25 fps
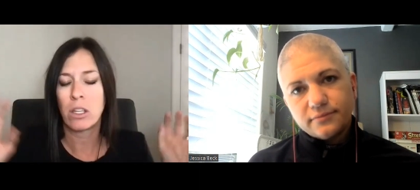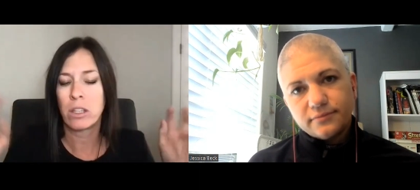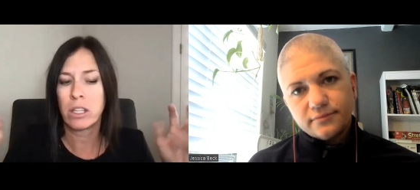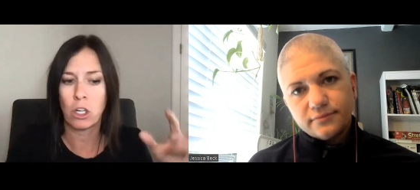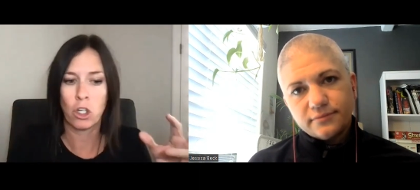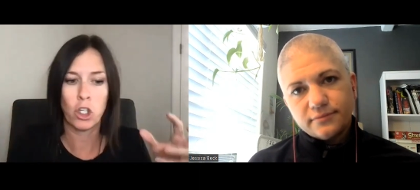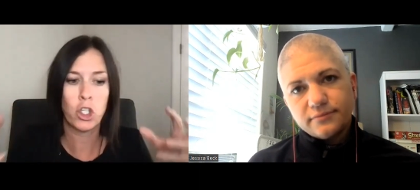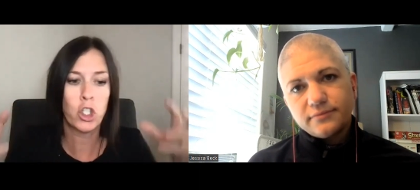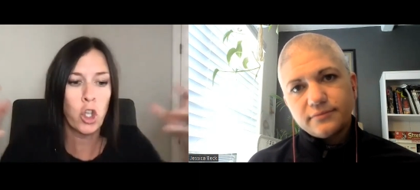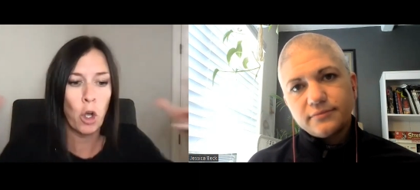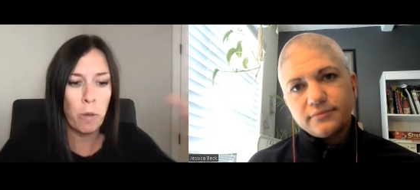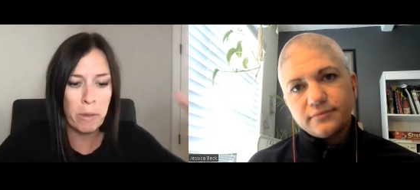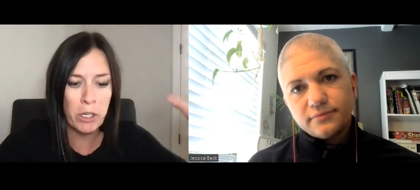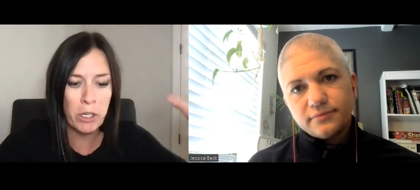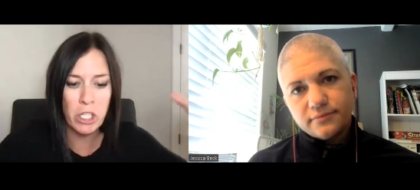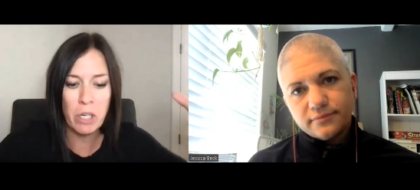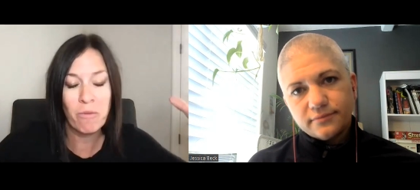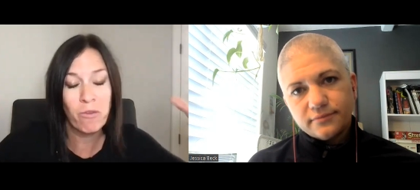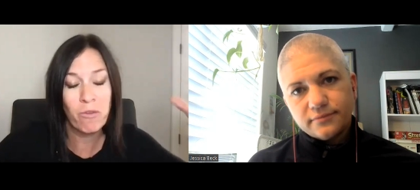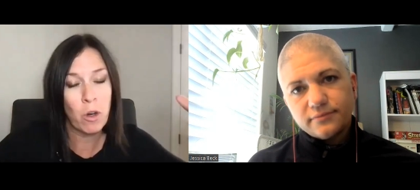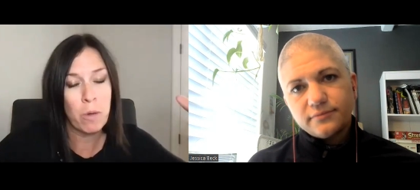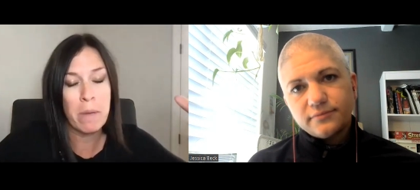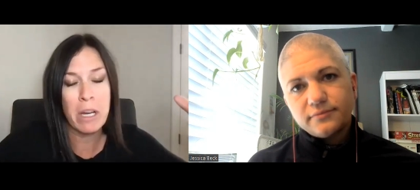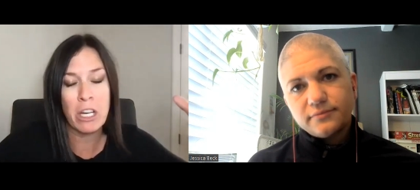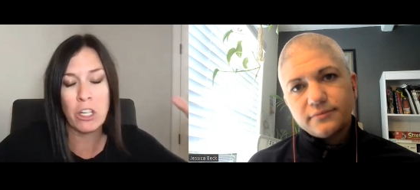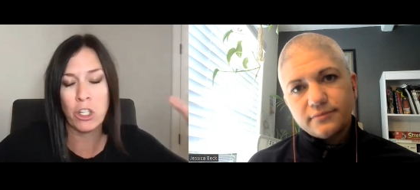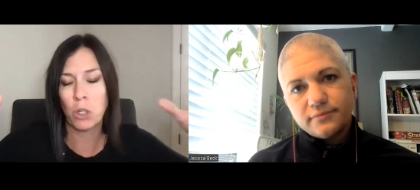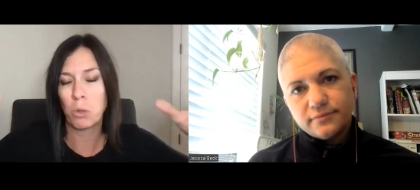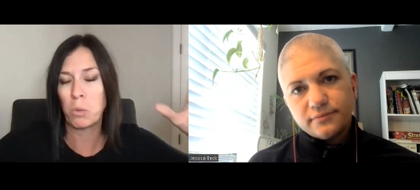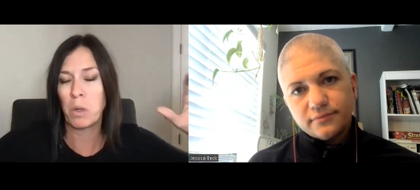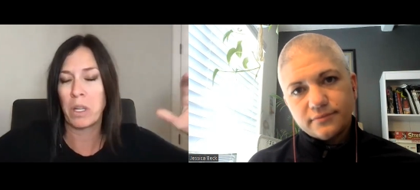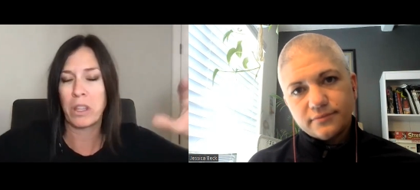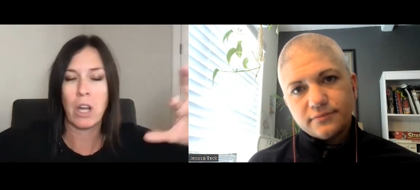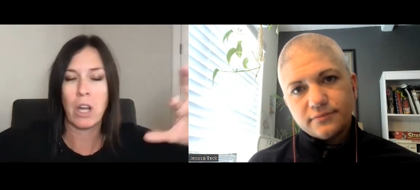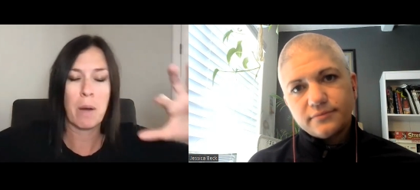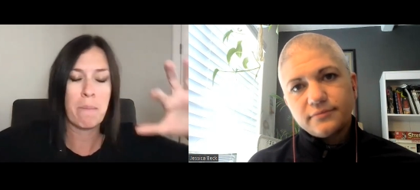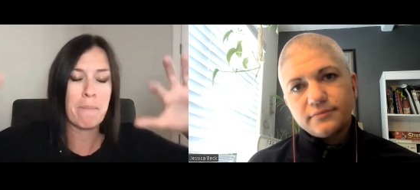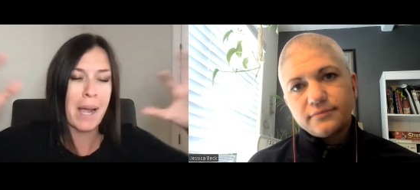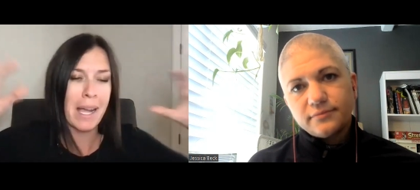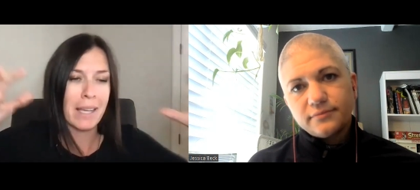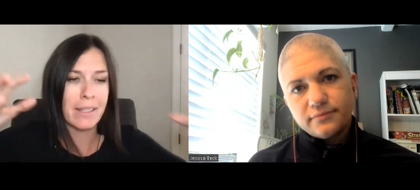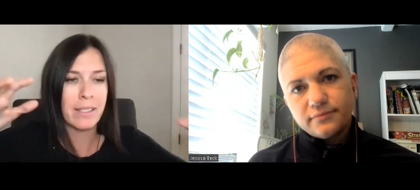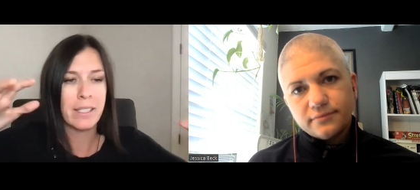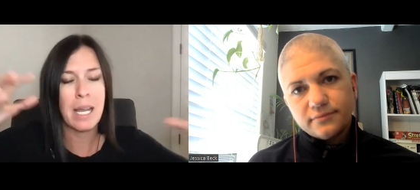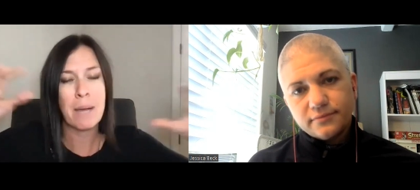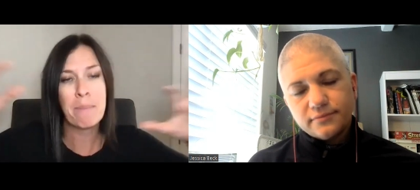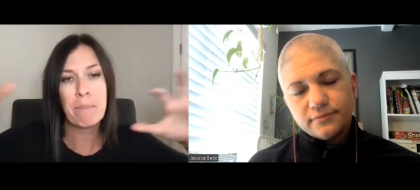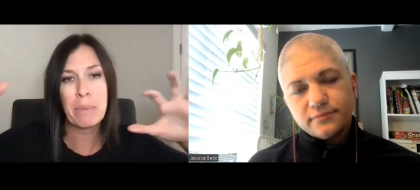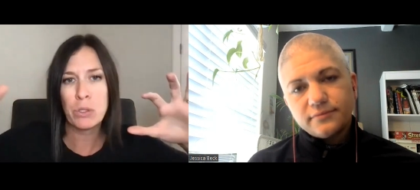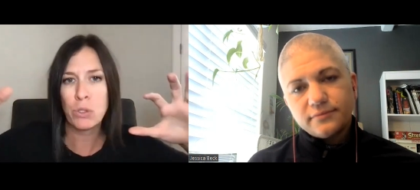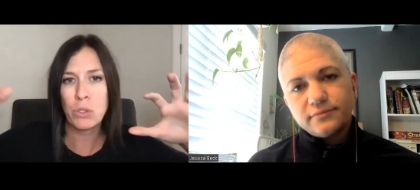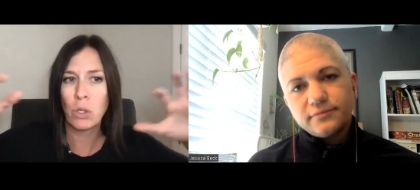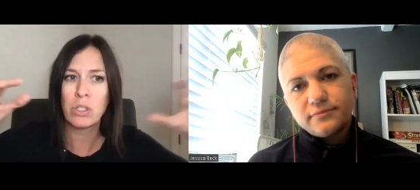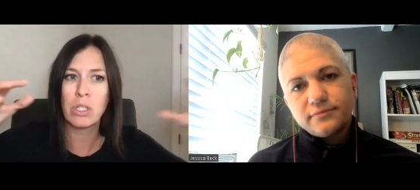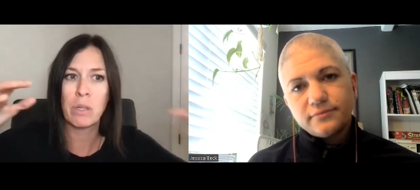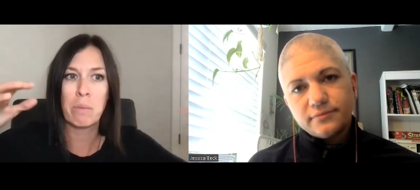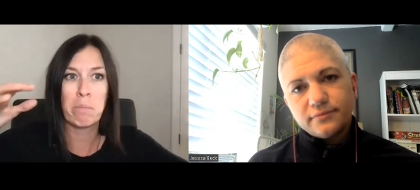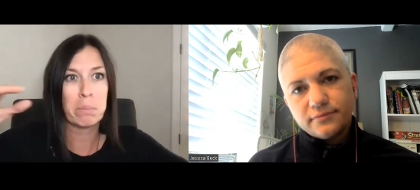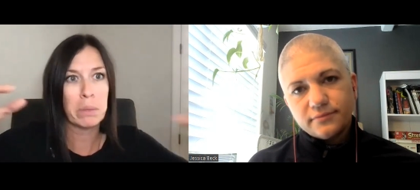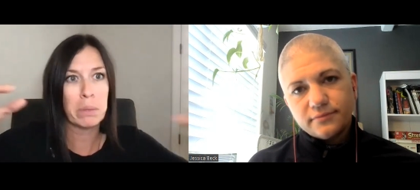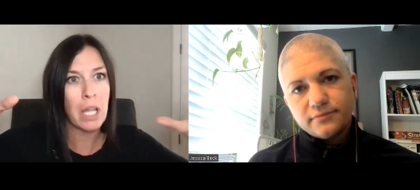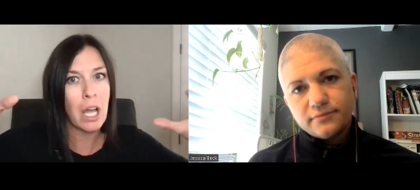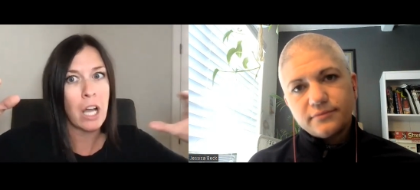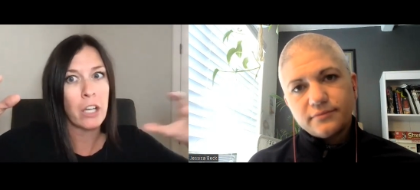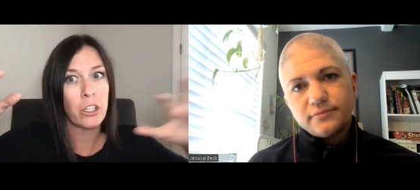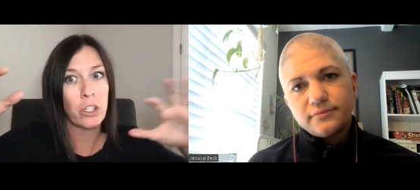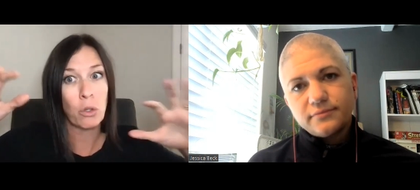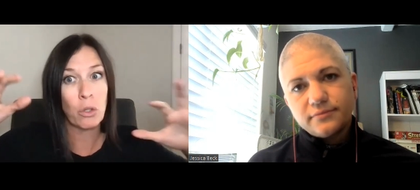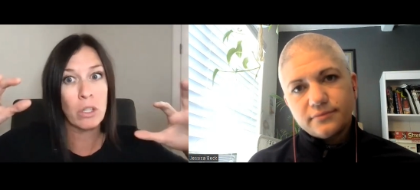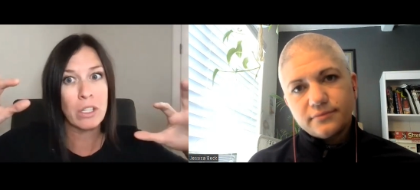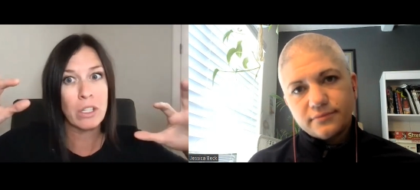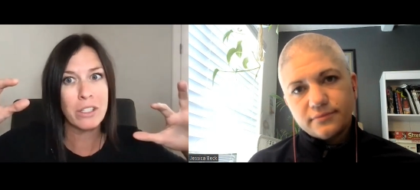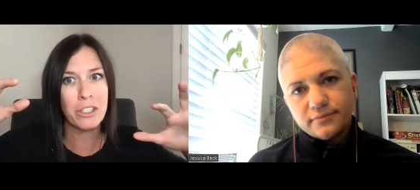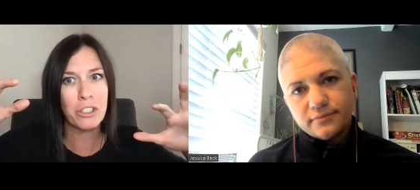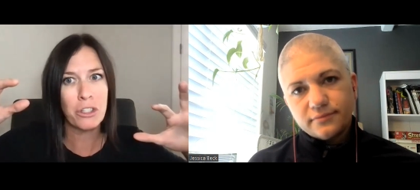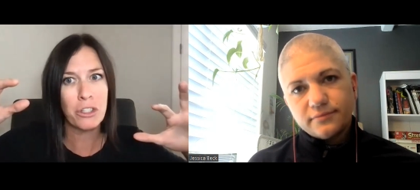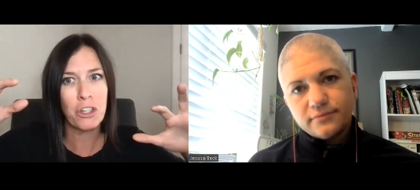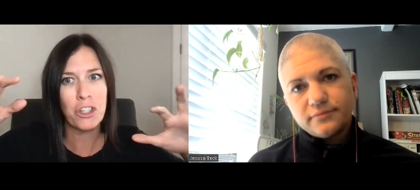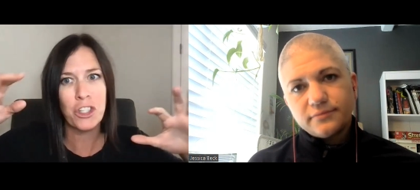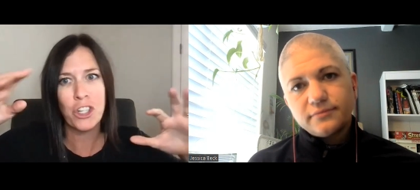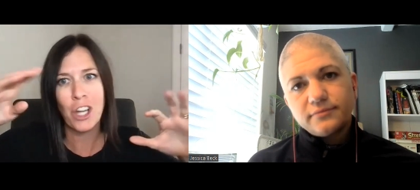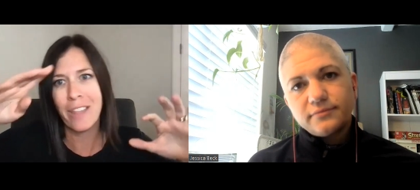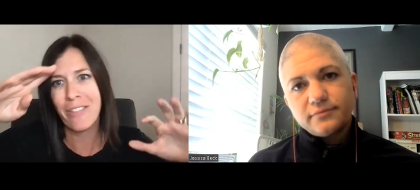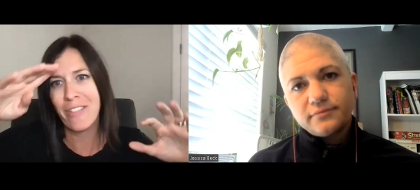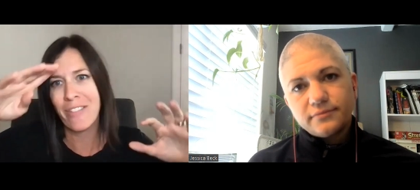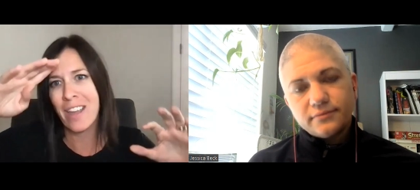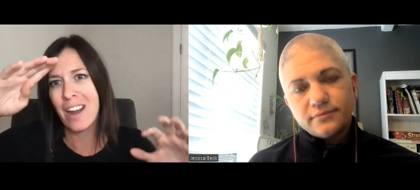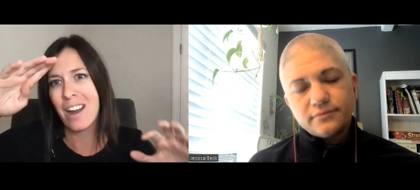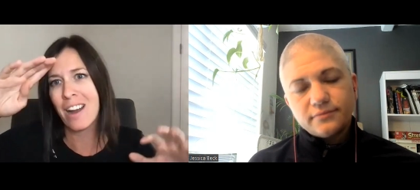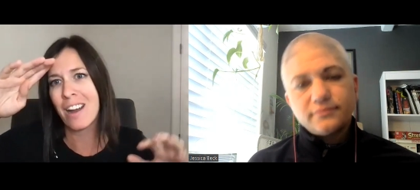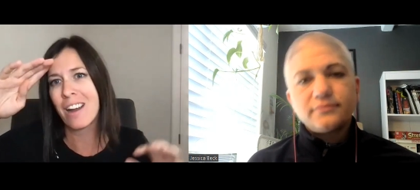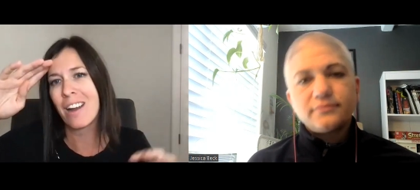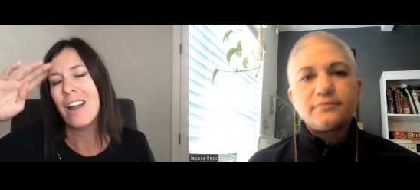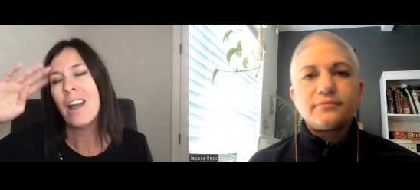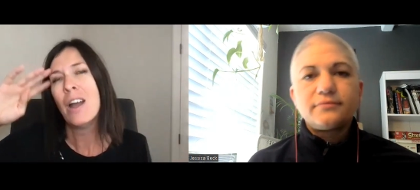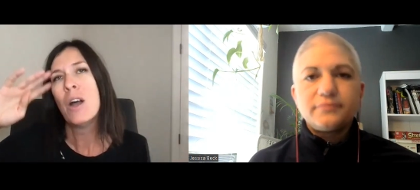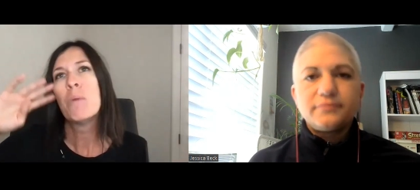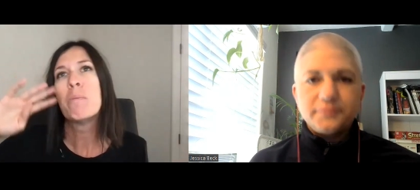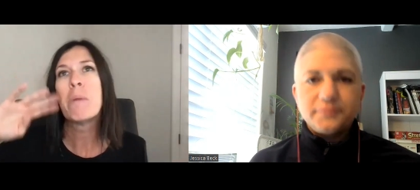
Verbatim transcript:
Speaker 1: there's so much information with our past episodes and blog, you can search on there,